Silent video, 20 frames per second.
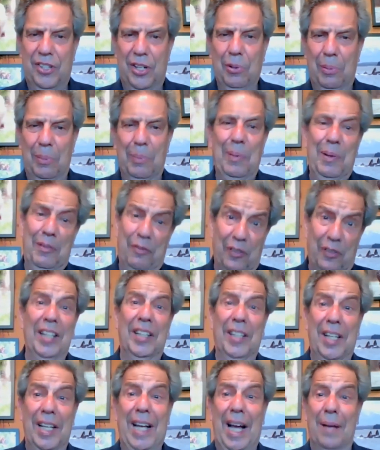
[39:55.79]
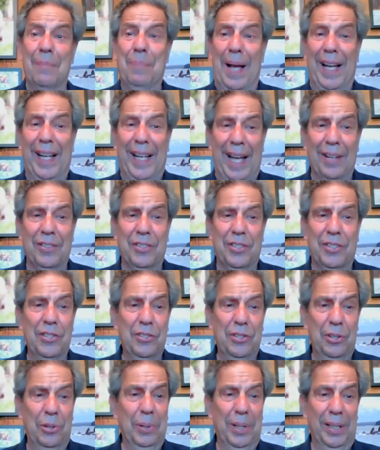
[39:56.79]
Last year when we finally got back
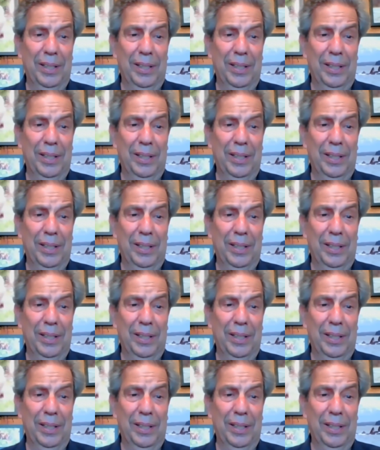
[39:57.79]
out to